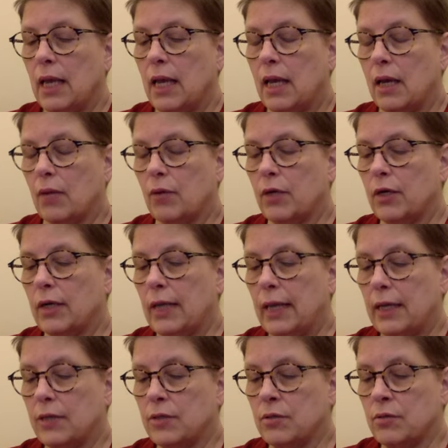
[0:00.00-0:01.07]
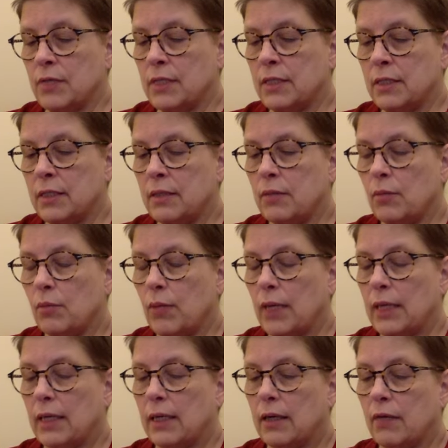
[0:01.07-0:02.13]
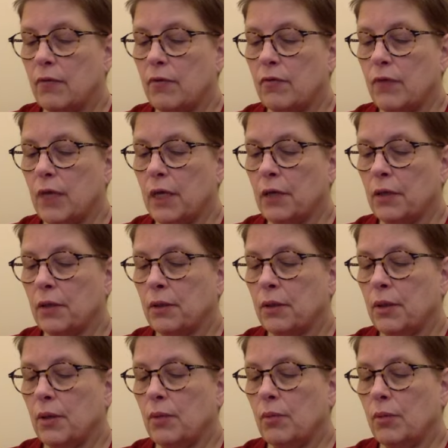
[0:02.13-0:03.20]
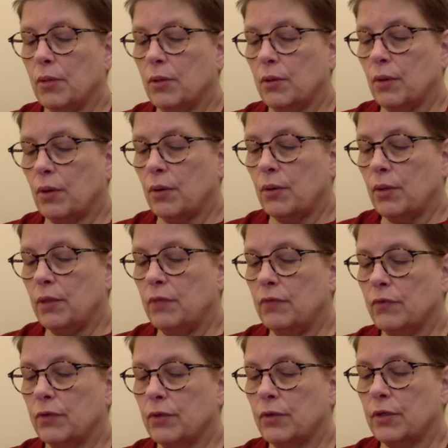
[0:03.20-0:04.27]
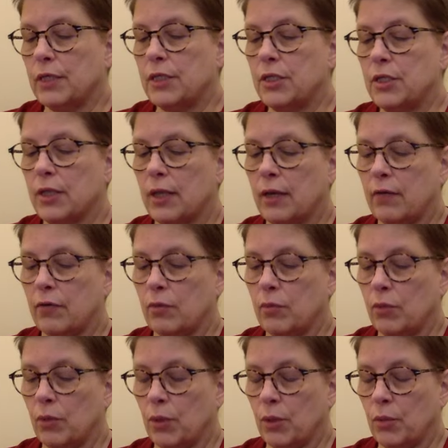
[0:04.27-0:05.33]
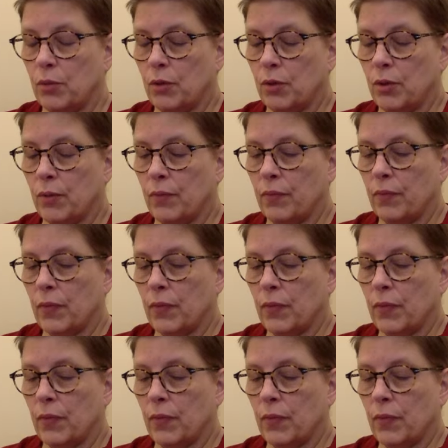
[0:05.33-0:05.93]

and where it has arisen, may it never fail, but grow and flourish ever more and more.